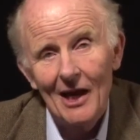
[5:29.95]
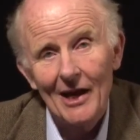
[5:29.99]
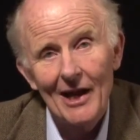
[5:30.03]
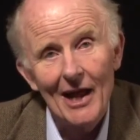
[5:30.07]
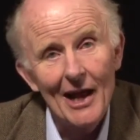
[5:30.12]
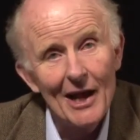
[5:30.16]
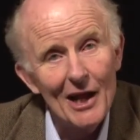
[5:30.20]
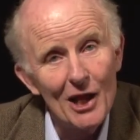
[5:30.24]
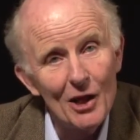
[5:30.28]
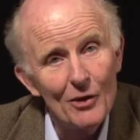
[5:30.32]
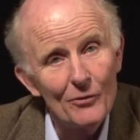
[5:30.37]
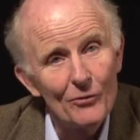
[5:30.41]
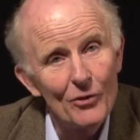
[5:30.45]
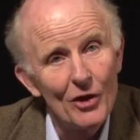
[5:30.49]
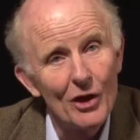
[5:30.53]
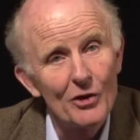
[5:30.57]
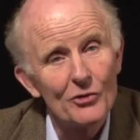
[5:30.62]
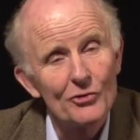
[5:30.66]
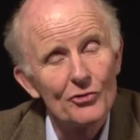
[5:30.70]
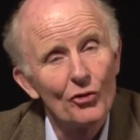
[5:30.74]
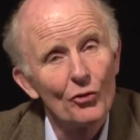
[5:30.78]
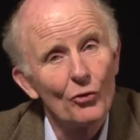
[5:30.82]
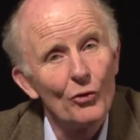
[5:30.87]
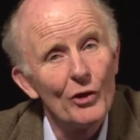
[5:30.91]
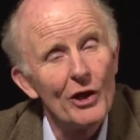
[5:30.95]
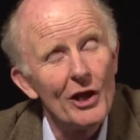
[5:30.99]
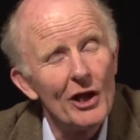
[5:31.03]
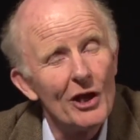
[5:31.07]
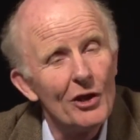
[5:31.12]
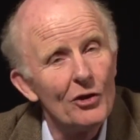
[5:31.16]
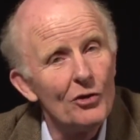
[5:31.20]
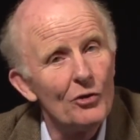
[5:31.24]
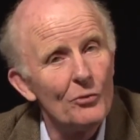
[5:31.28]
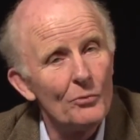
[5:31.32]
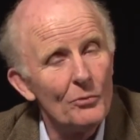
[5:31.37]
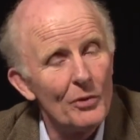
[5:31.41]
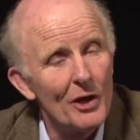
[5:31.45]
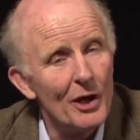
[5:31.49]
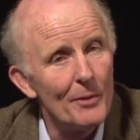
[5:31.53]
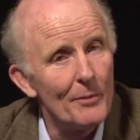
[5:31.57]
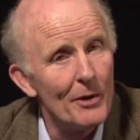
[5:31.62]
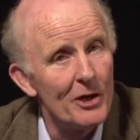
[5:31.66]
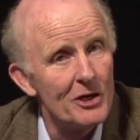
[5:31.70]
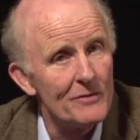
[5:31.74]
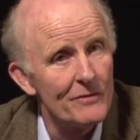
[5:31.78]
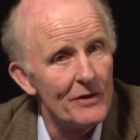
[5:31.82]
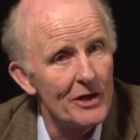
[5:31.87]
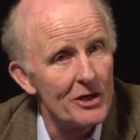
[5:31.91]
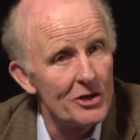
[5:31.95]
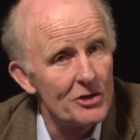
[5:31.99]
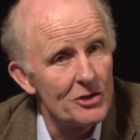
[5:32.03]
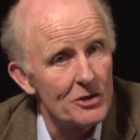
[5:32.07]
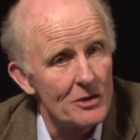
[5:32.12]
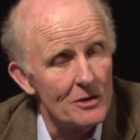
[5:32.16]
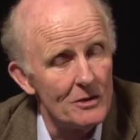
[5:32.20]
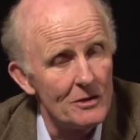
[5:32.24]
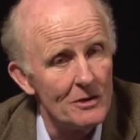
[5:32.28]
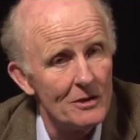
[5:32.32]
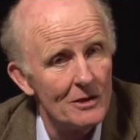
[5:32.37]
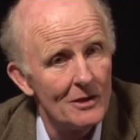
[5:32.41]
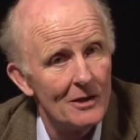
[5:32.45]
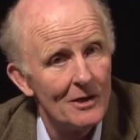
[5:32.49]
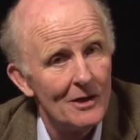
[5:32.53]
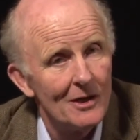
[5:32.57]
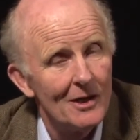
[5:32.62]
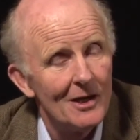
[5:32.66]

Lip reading: And any of those three can be a motivation.